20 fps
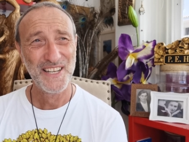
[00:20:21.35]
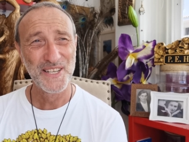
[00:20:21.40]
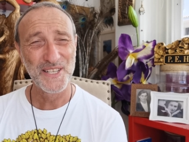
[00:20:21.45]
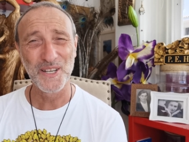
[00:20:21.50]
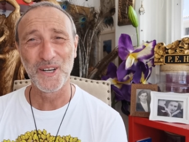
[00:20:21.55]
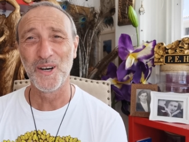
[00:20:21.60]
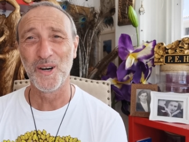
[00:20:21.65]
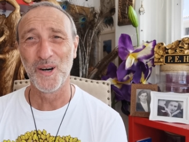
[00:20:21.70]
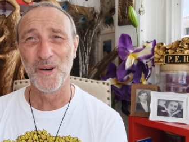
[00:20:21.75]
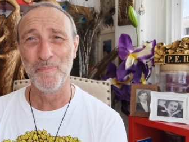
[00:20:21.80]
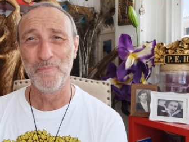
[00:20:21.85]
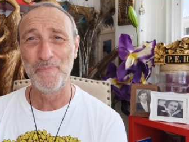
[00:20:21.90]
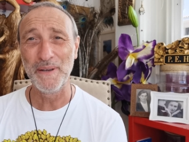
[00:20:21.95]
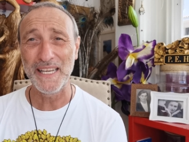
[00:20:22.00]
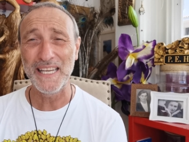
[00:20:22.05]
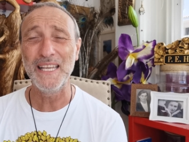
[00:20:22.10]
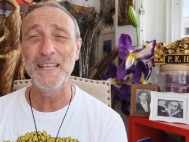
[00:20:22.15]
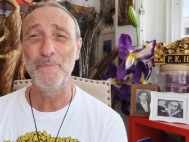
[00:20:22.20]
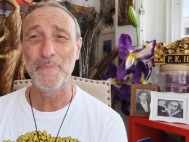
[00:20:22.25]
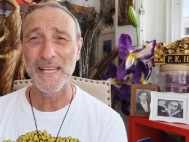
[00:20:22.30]
So
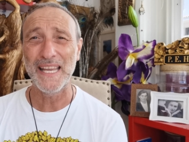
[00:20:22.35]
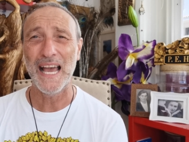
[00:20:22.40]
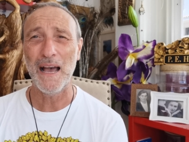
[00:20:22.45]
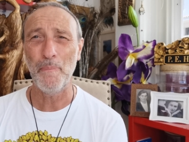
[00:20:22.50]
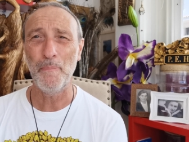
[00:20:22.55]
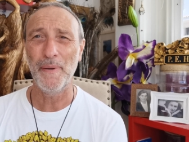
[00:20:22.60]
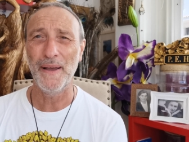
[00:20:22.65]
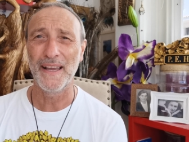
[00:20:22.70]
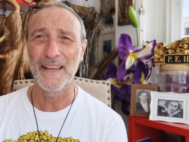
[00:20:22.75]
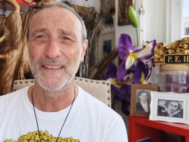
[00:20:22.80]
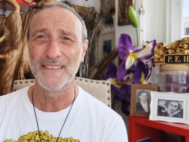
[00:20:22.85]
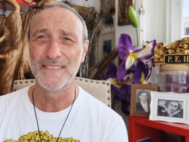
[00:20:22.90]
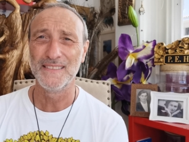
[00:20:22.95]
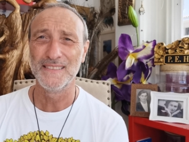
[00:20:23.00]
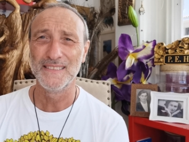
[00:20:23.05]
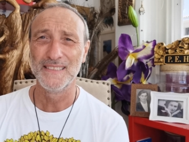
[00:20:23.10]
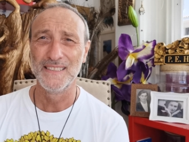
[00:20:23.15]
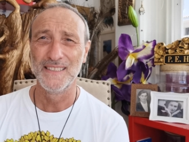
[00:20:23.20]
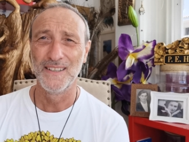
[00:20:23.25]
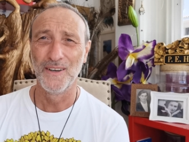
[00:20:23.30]
be, be happy.
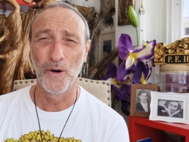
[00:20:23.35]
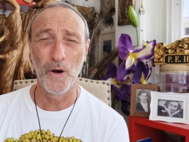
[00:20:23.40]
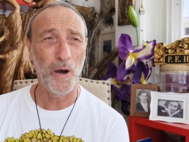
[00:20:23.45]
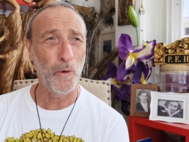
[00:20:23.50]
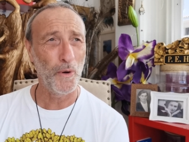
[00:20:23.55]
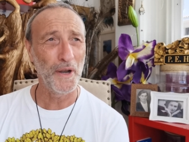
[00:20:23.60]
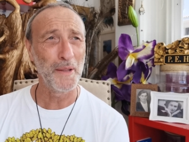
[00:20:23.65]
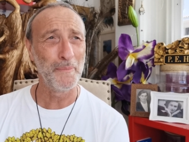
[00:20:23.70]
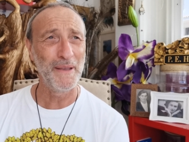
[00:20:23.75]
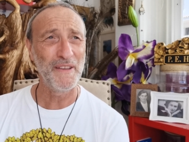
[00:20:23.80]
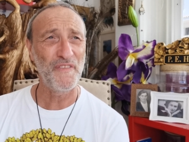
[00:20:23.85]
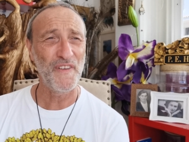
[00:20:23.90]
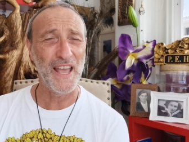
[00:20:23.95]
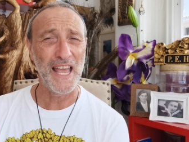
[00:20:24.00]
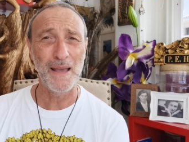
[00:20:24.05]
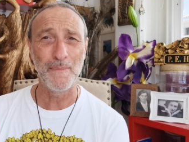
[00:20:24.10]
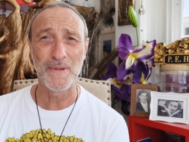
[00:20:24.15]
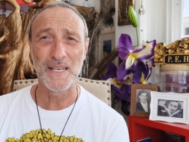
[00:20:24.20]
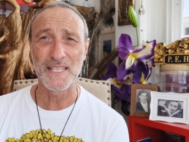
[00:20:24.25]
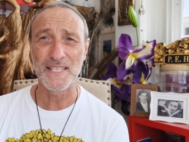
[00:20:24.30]
Oh, I want to be
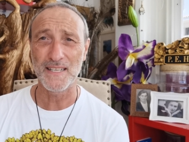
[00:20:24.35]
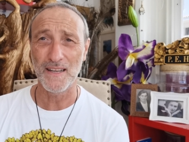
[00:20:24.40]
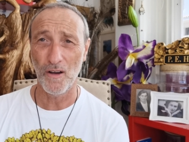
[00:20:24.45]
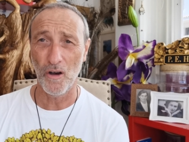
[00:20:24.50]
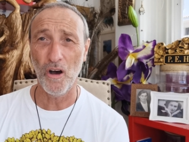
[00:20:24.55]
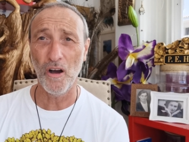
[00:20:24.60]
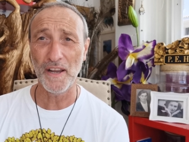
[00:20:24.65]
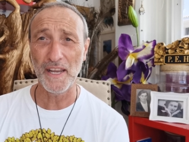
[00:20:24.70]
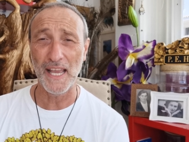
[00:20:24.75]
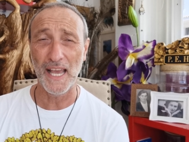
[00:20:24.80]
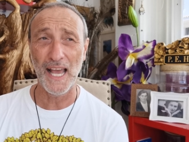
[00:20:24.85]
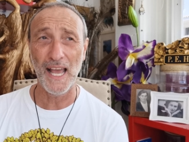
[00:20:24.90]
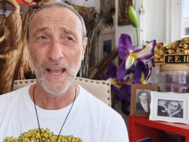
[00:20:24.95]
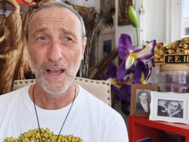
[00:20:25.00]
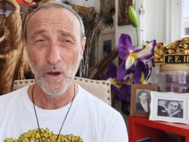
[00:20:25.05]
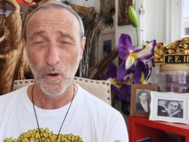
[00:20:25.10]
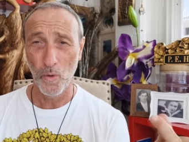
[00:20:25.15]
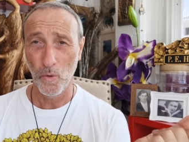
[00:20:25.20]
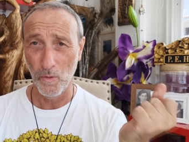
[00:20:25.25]
famous. Oh, yeah.